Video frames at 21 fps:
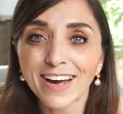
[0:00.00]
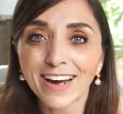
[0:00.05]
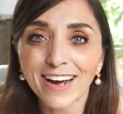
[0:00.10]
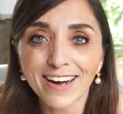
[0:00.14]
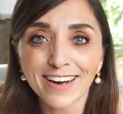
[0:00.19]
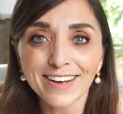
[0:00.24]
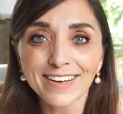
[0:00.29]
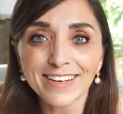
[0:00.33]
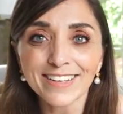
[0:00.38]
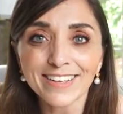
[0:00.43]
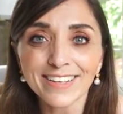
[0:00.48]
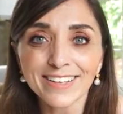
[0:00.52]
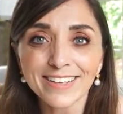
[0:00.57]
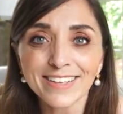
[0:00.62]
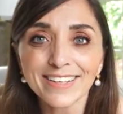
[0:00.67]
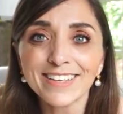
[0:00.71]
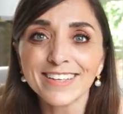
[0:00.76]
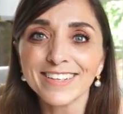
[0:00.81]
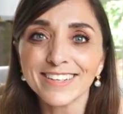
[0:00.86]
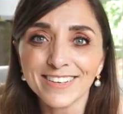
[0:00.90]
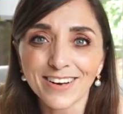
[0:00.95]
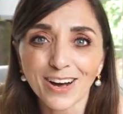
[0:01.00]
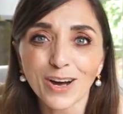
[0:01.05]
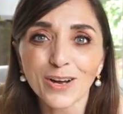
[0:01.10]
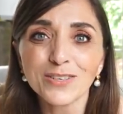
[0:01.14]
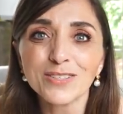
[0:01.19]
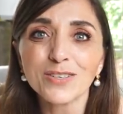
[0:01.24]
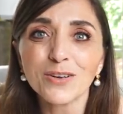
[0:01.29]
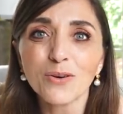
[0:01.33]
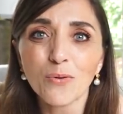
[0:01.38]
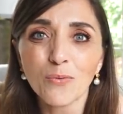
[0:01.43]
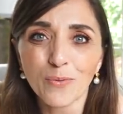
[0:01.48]
I
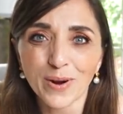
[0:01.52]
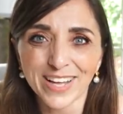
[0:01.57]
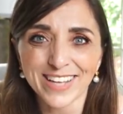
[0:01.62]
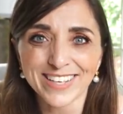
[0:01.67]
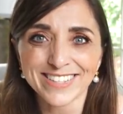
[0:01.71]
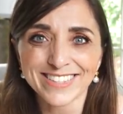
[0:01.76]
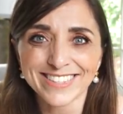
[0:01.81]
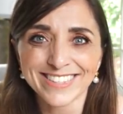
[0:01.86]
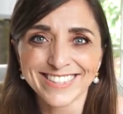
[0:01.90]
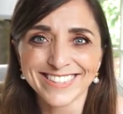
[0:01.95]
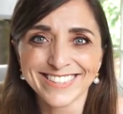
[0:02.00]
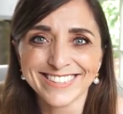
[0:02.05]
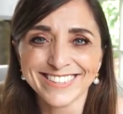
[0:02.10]
cannot wait.